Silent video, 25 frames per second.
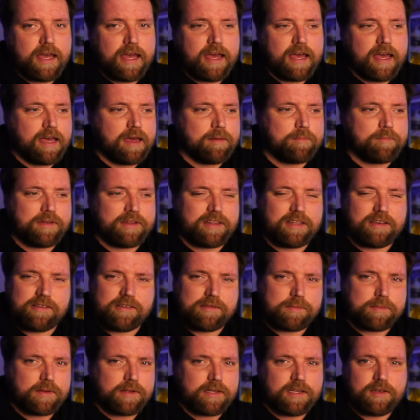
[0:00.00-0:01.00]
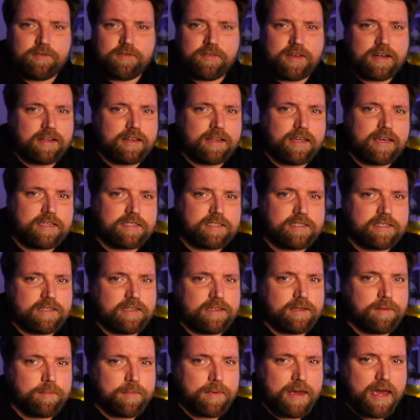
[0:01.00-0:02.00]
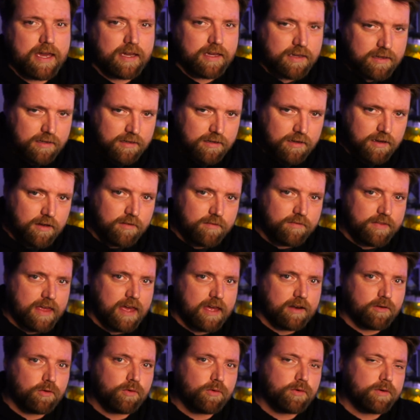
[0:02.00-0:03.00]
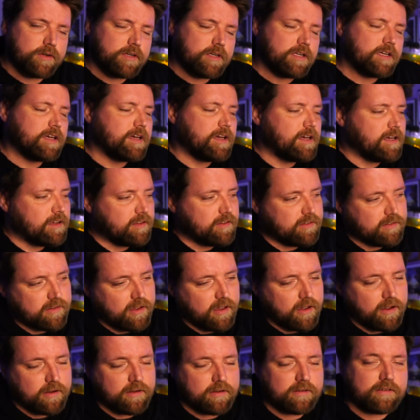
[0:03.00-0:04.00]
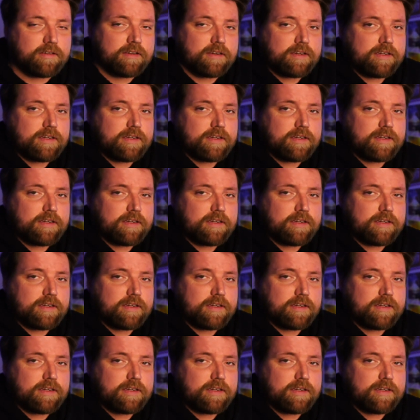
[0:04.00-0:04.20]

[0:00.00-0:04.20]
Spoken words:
but there is plenty of ventilation at the back of that hood. So